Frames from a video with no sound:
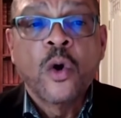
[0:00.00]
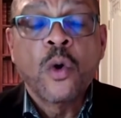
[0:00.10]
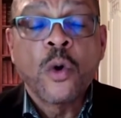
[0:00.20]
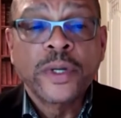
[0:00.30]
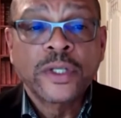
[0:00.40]

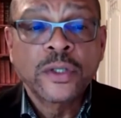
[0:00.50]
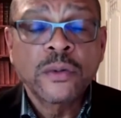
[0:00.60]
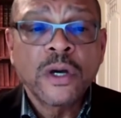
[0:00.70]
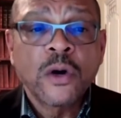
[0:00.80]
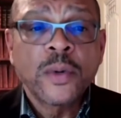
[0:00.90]
What we do
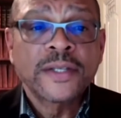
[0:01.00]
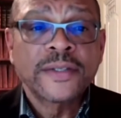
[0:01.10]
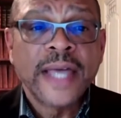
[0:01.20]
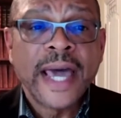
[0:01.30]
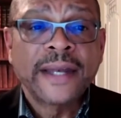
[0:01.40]
know is
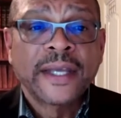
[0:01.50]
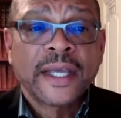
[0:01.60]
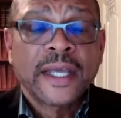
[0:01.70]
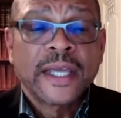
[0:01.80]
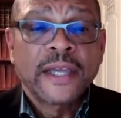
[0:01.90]
that
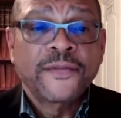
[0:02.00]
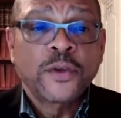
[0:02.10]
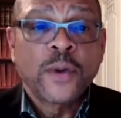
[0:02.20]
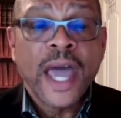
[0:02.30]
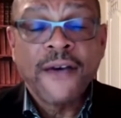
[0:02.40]
if
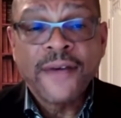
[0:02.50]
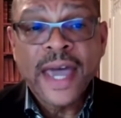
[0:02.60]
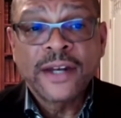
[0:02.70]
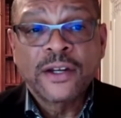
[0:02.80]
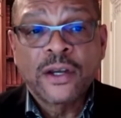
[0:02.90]
you have
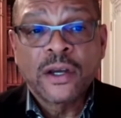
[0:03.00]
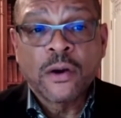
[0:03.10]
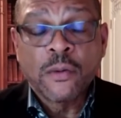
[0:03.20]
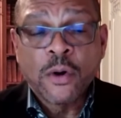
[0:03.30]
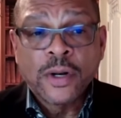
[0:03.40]
had
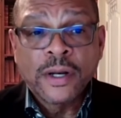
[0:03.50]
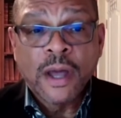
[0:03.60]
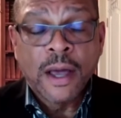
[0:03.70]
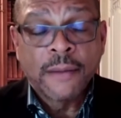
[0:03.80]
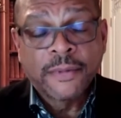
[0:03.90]

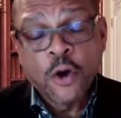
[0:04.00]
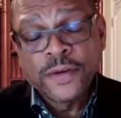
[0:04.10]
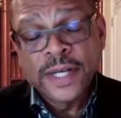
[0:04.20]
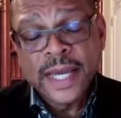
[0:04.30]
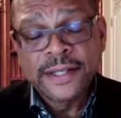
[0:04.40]

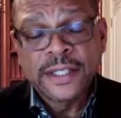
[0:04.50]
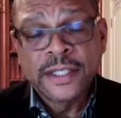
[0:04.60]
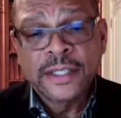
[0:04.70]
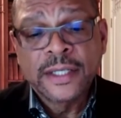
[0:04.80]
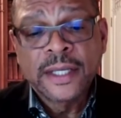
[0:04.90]

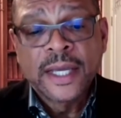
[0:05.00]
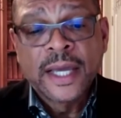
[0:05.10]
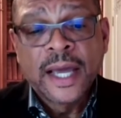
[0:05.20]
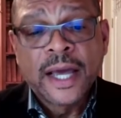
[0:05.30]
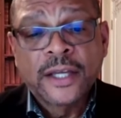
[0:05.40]
COVID-19,
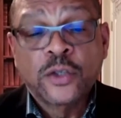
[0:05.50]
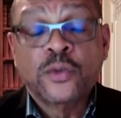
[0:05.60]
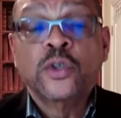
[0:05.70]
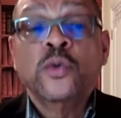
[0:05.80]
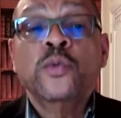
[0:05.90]
you
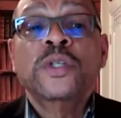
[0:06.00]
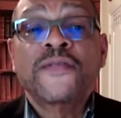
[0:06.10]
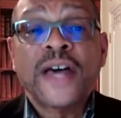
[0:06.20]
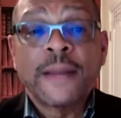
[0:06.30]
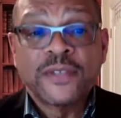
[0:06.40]
do
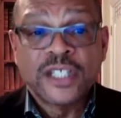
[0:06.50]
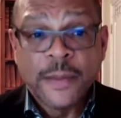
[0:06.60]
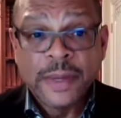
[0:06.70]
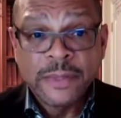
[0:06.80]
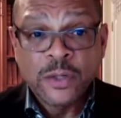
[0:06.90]
develop
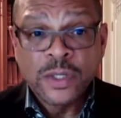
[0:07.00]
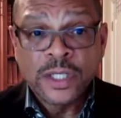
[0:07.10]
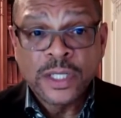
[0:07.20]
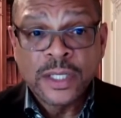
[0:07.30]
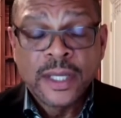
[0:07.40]
some
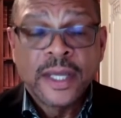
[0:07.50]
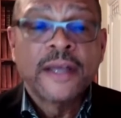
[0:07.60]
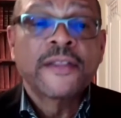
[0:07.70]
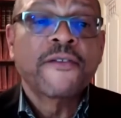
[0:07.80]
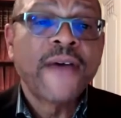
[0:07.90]
immunity.
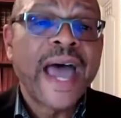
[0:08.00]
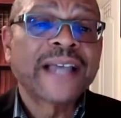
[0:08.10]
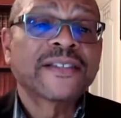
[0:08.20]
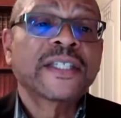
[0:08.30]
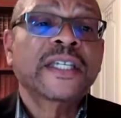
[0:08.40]
The
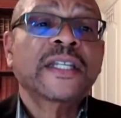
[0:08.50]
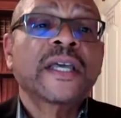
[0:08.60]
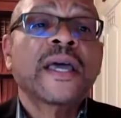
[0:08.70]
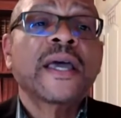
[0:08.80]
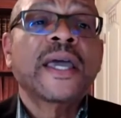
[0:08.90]
vaccine
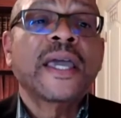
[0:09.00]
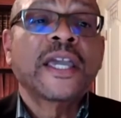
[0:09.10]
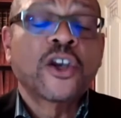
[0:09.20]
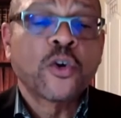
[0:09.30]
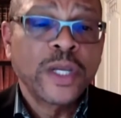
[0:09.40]

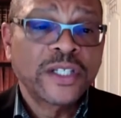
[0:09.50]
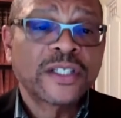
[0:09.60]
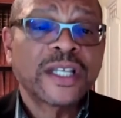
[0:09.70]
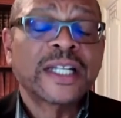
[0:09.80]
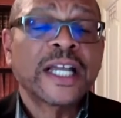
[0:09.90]

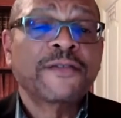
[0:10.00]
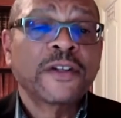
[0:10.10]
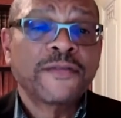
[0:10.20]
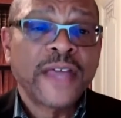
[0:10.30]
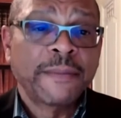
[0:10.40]
increases the level
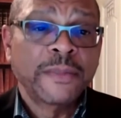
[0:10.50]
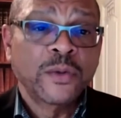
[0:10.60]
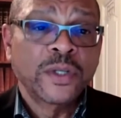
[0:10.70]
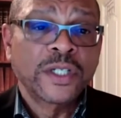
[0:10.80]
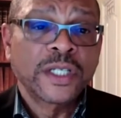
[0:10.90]
of that
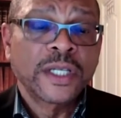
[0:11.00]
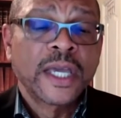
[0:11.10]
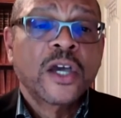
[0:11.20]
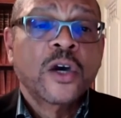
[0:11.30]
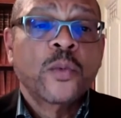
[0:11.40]
immunity.
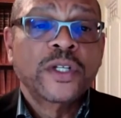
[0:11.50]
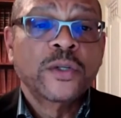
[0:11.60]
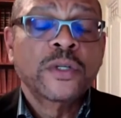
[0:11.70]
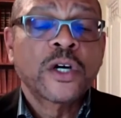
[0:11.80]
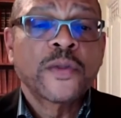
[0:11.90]
We
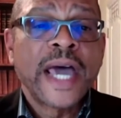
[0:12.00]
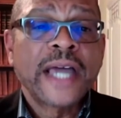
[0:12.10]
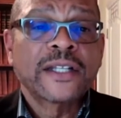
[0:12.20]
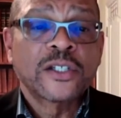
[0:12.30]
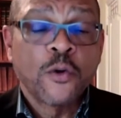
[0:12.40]
do know
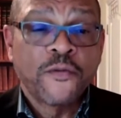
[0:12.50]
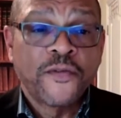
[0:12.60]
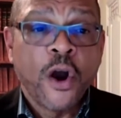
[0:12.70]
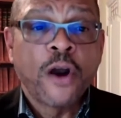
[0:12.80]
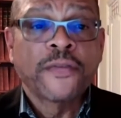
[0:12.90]
that so
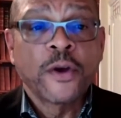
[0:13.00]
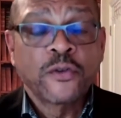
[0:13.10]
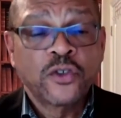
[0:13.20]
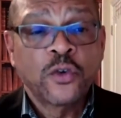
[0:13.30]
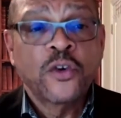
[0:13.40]
far,
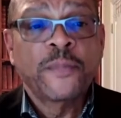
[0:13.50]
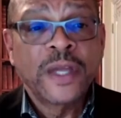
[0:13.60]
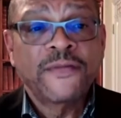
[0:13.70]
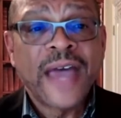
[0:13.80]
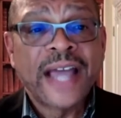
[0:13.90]
those who have
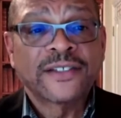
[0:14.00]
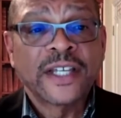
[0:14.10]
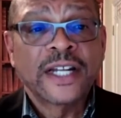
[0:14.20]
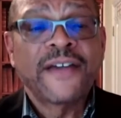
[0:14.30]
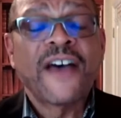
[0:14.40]
been
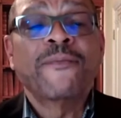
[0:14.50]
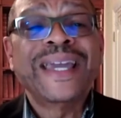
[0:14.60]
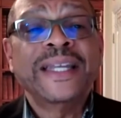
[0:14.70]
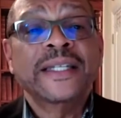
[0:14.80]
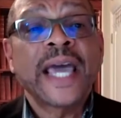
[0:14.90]
vaccinated have
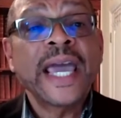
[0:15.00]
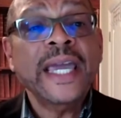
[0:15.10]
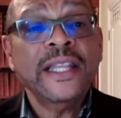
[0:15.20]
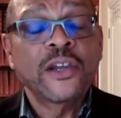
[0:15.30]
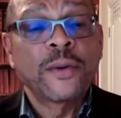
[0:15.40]

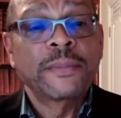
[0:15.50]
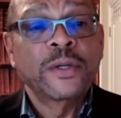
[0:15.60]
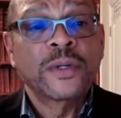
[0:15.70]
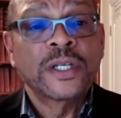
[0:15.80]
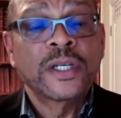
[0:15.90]
maintained their
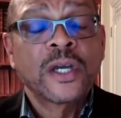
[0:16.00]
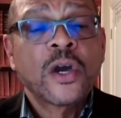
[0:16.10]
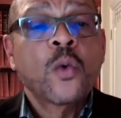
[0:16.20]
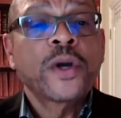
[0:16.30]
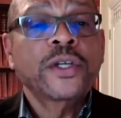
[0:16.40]
immunity,
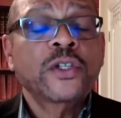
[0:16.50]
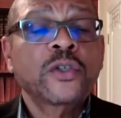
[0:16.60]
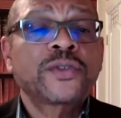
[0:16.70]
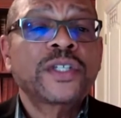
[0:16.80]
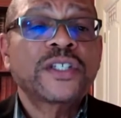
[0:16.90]
where you
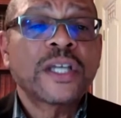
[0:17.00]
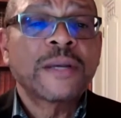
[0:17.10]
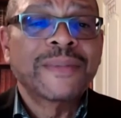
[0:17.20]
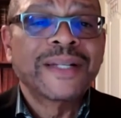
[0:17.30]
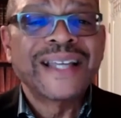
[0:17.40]
do see
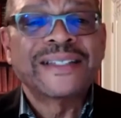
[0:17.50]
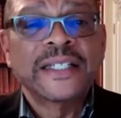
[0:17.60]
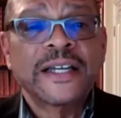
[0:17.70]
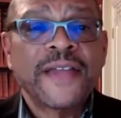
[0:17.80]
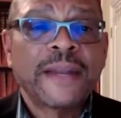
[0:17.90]
some
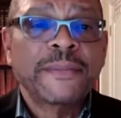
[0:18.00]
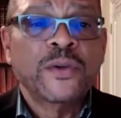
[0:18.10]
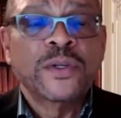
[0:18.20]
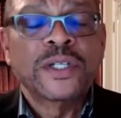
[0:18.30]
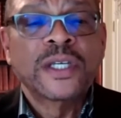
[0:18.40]
lessening of that
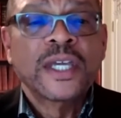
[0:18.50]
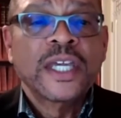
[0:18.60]
immunity